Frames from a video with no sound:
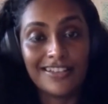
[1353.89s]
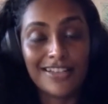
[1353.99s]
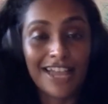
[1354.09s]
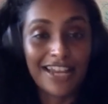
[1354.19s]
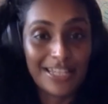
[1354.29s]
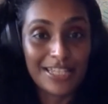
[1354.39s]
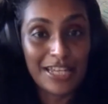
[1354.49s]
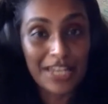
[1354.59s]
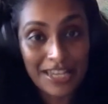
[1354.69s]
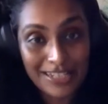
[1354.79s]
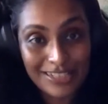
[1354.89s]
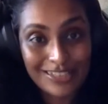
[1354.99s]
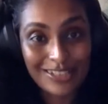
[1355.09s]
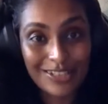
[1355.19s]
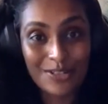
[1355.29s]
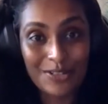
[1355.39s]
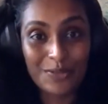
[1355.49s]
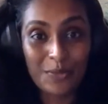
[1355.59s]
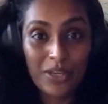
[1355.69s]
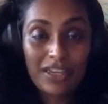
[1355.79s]
tiny city. You
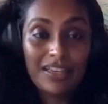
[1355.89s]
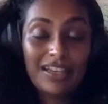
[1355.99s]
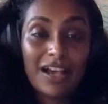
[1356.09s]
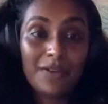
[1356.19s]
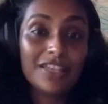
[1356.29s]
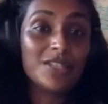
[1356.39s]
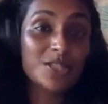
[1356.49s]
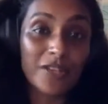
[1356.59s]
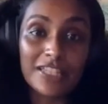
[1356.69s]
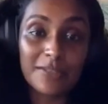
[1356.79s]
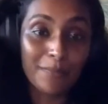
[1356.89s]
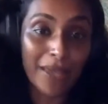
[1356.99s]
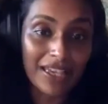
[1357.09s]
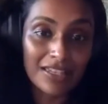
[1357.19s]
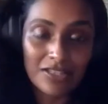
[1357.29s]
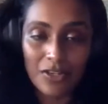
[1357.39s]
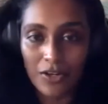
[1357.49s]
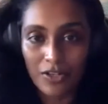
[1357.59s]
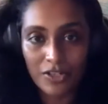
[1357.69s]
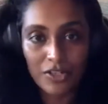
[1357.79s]
know, our history is based
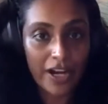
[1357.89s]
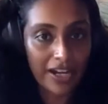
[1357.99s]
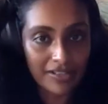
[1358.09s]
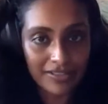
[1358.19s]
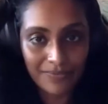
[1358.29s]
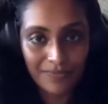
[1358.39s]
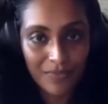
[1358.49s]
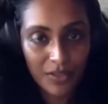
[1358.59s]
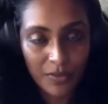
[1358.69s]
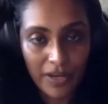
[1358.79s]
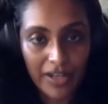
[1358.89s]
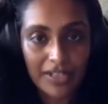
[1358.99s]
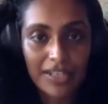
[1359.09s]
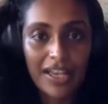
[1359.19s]
on trade, right?